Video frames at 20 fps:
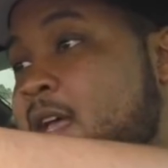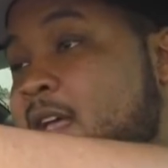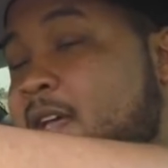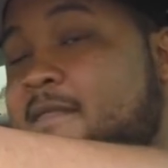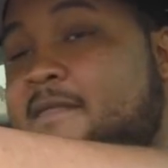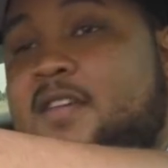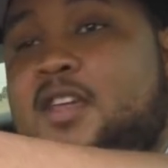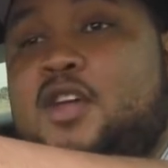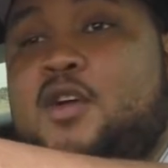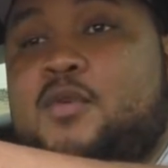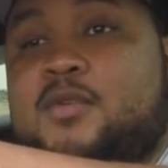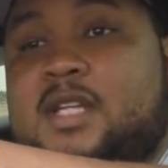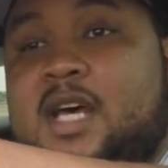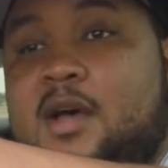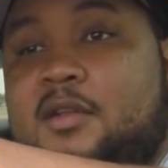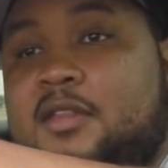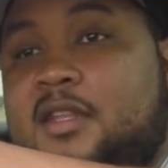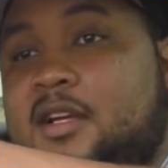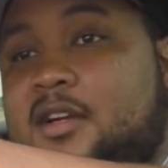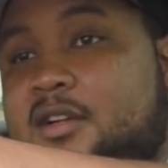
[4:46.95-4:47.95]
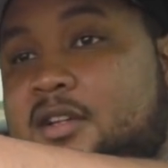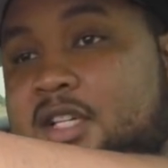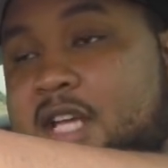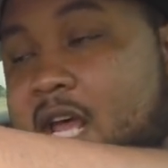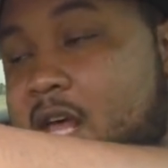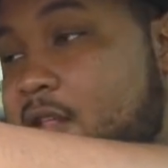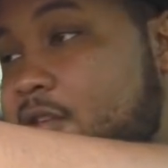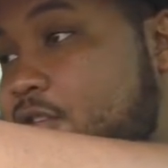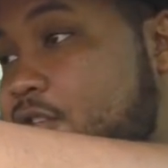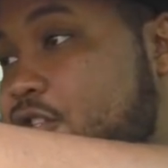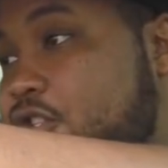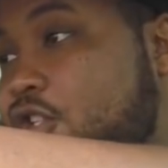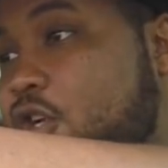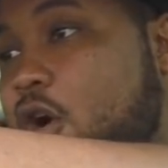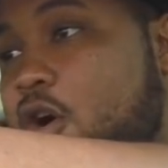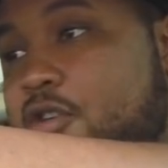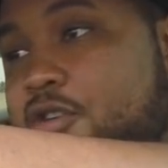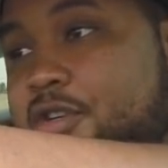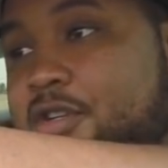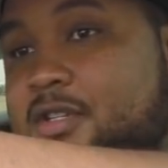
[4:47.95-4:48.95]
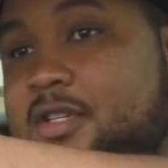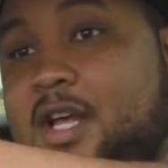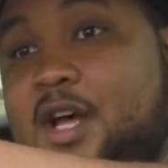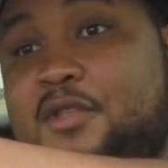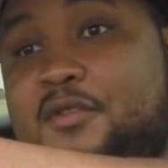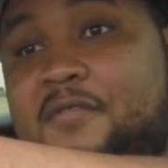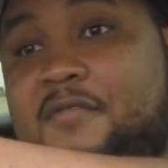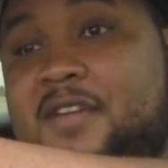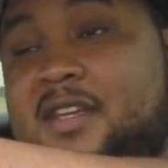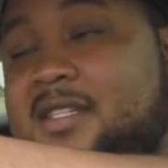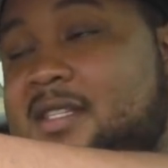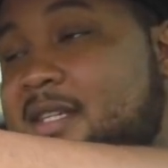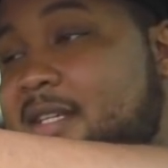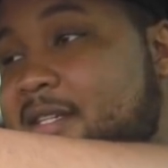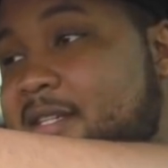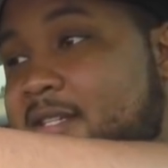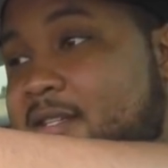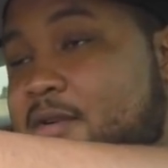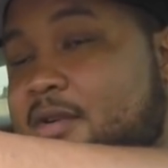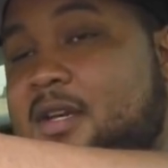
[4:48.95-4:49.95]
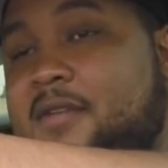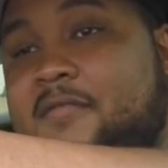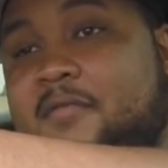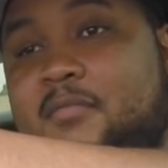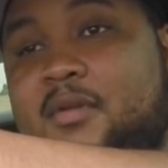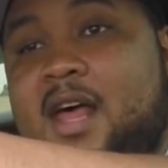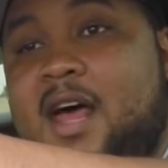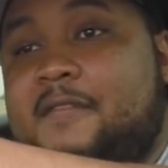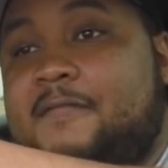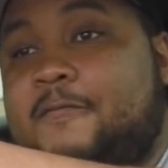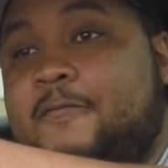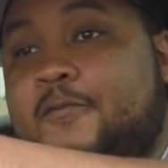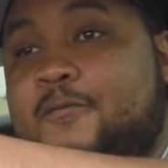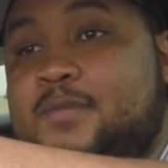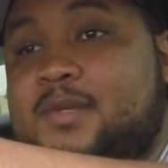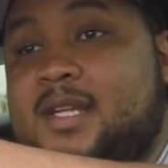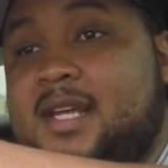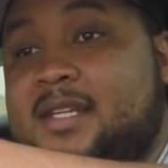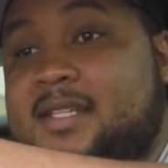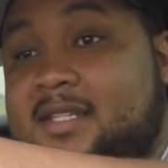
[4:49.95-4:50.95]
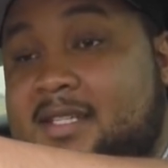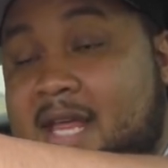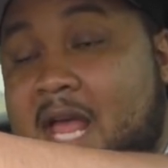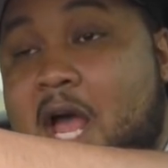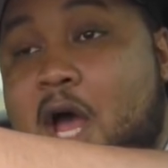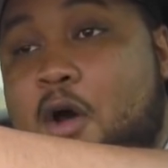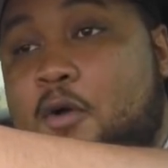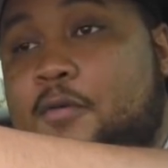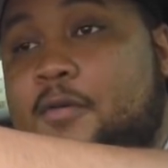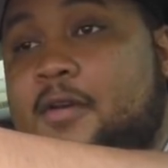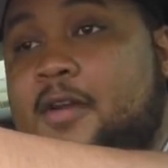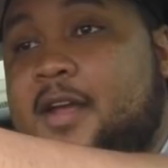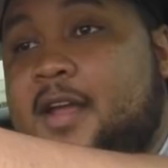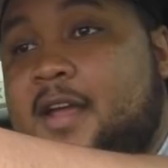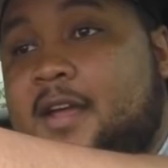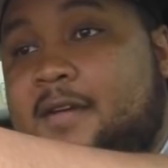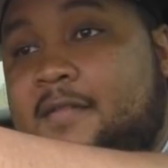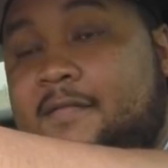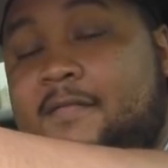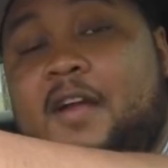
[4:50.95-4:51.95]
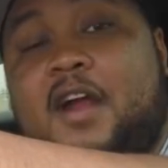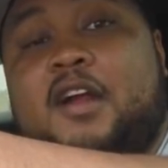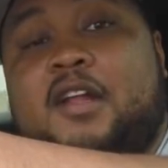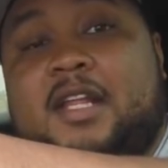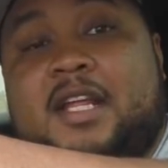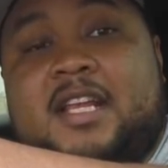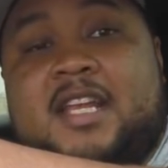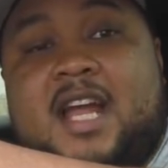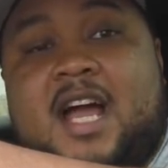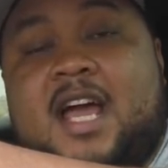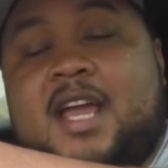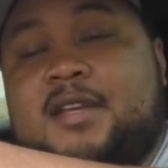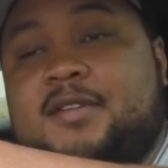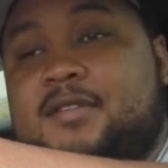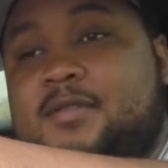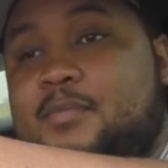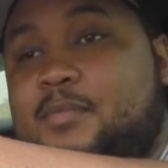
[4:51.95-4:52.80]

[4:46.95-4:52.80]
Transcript: vehicles out there, Challengers, Chargers, other V6s on different platforms that sound fairly nice.